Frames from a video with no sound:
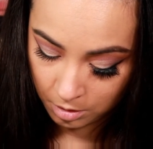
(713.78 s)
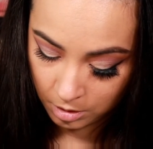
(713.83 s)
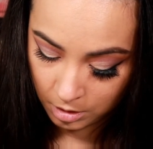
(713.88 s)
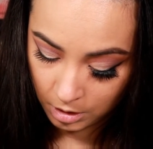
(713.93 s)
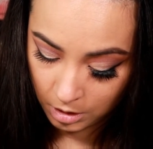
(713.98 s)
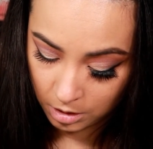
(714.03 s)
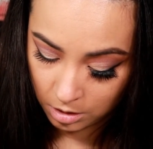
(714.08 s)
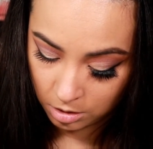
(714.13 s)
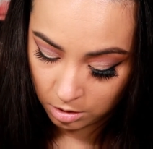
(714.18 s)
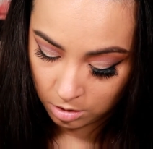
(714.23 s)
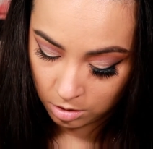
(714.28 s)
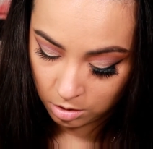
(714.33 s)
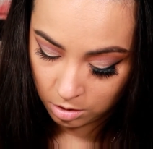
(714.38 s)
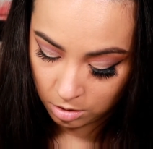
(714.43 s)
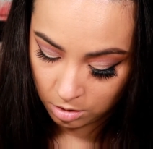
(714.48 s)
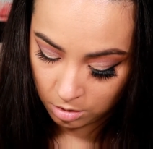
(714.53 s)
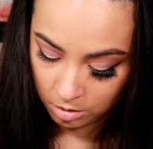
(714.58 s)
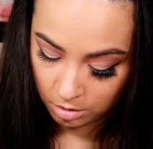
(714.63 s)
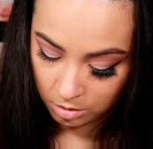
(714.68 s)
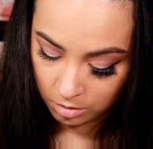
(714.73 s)
think it's
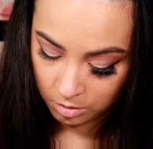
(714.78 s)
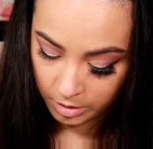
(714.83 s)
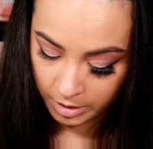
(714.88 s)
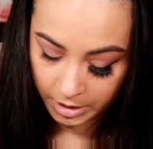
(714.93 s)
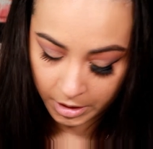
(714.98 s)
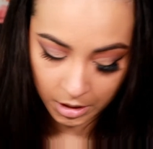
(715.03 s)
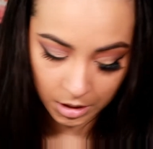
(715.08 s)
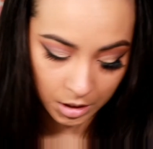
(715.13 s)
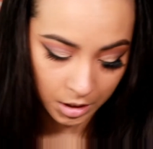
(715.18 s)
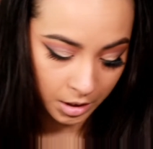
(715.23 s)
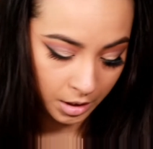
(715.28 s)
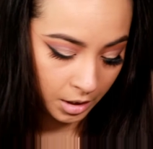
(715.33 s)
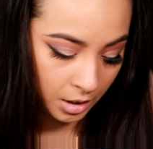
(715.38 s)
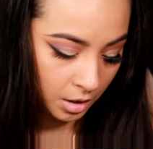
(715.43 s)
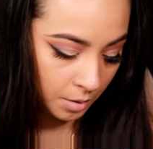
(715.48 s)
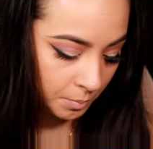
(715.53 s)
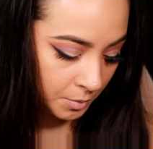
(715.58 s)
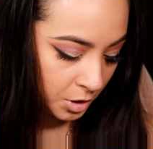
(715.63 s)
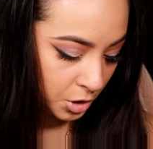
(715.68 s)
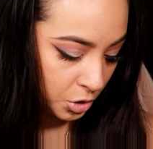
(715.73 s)

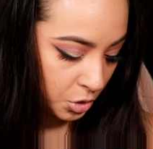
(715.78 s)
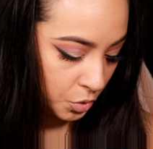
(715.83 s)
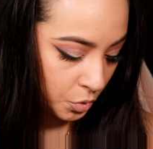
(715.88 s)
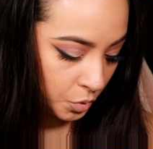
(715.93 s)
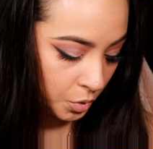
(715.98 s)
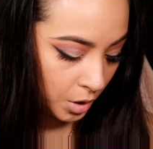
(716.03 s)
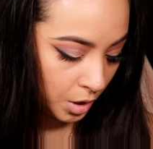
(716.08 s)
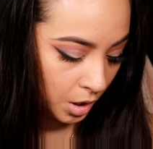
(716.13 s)
$2.89, I'm not sure.